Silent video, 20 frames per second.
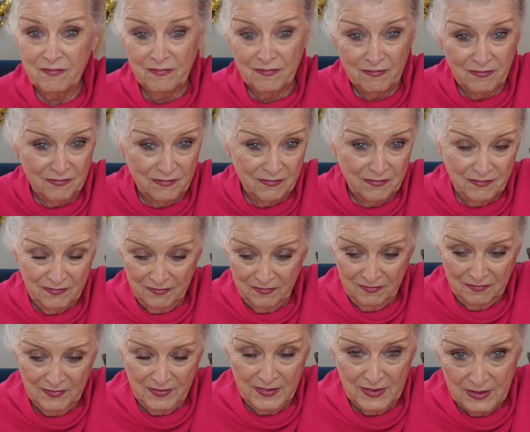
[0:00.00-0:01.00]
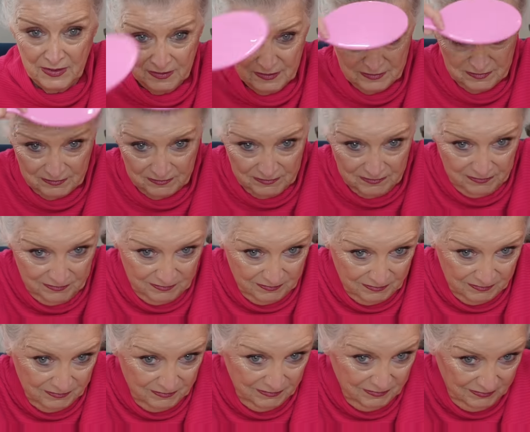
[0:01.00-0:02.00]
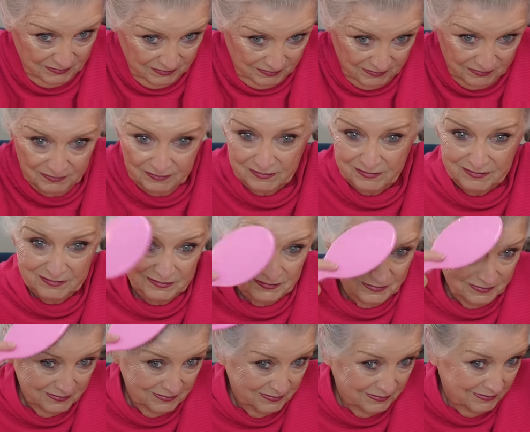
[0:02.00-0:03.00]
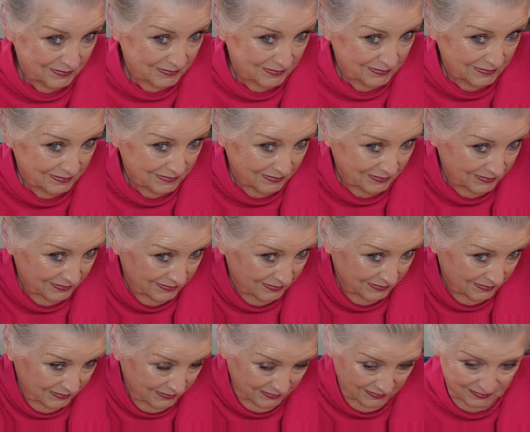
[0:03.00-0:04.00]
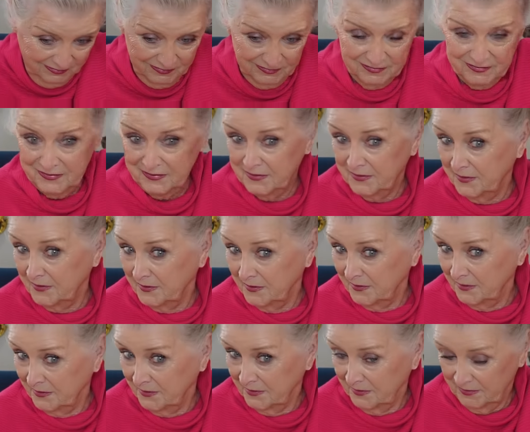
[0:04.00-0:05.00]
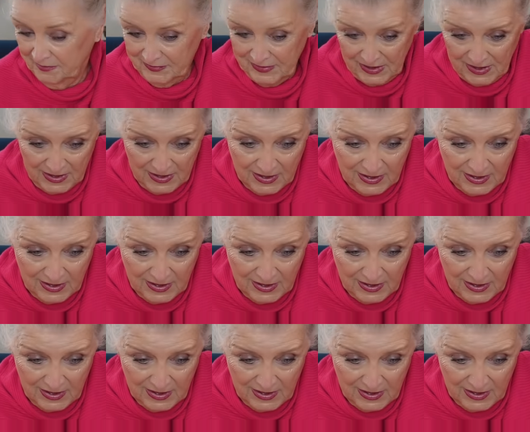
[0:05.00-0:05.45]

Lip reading: (no one is talking)